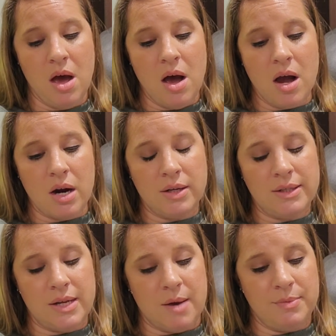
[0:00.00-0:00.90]
Hart
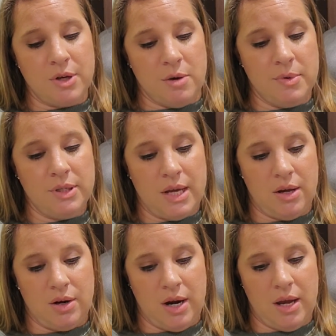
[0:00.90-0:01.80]
stumped, almost
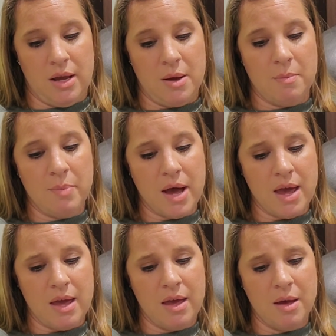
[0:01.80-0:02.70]
angry.
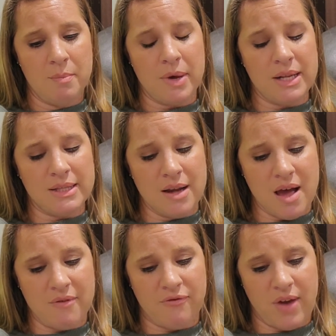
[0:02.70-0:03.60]
But it's
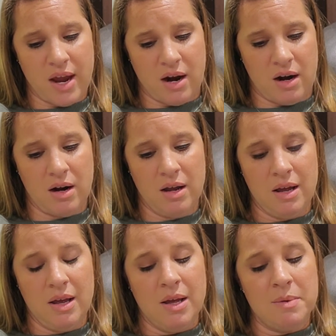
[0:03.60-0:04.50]
not fair."
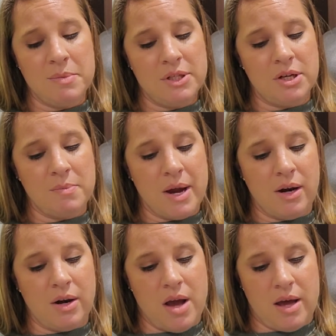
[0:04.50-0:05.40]
Mr.
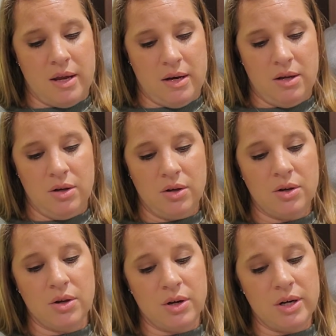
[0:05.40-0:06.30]
Minart nodded.
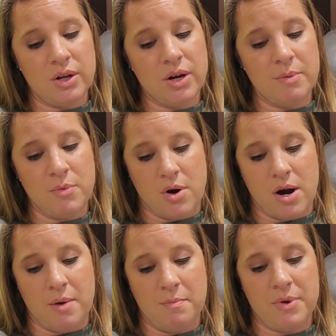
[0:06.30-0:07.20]
"Couldn't agree
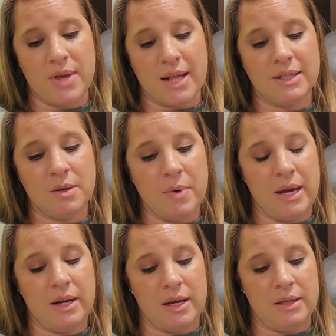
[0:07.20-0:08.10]
more, but that's the
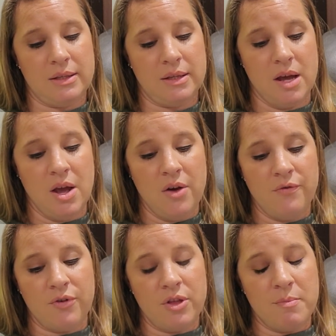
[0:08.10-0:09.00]
way it is.
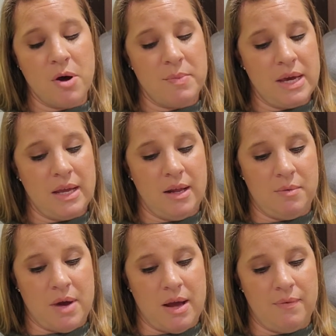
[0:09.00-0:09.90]
For the moment
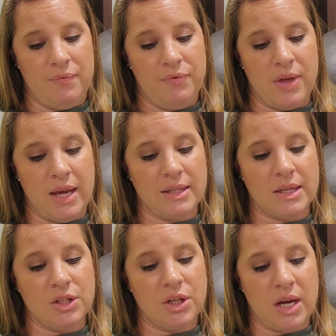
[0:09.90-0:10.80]
anyway. Things
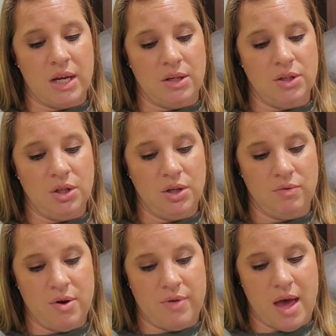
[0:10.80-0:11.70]
can change, you
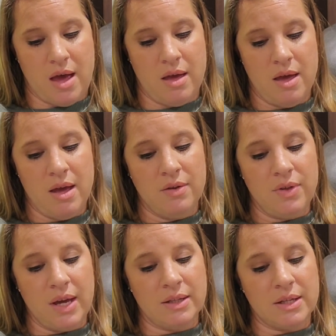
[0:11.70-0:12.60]
know that.
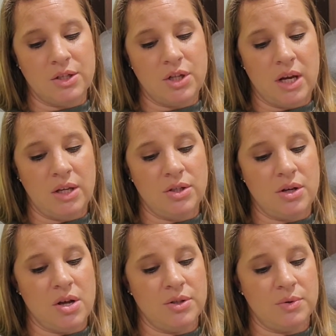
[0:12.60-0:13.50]
Things can change in
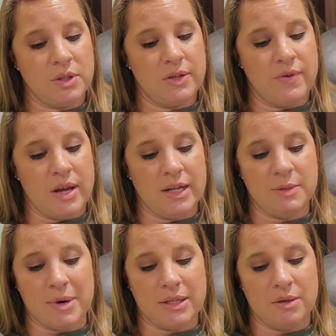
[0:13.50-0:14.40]
all sorts of
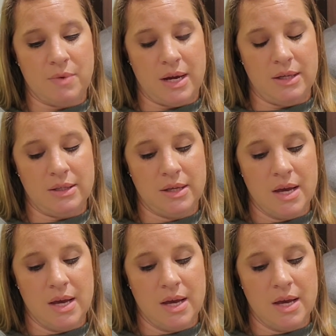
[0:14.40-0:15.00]
unexpected ways."